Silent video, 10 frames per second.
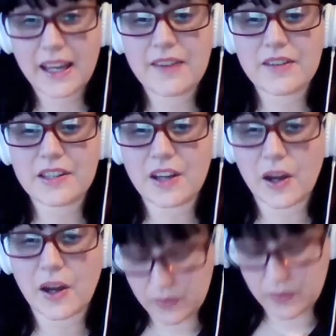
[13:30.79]
Here is the
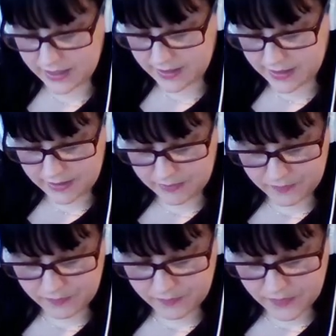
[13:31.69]
coat, they said,
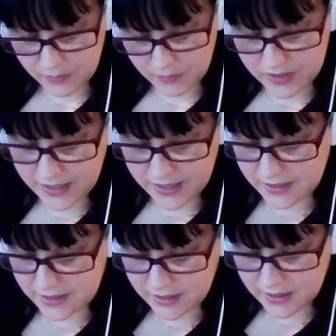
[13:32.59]

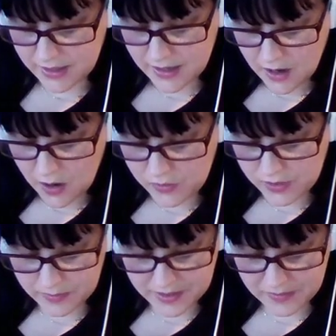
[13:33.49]
pretending to hold
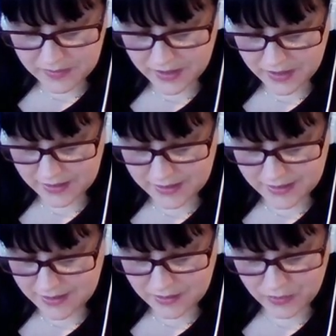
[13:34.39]
up something
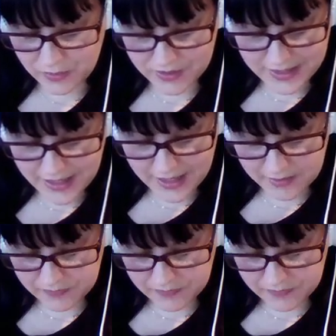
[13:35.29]
that wasn't there.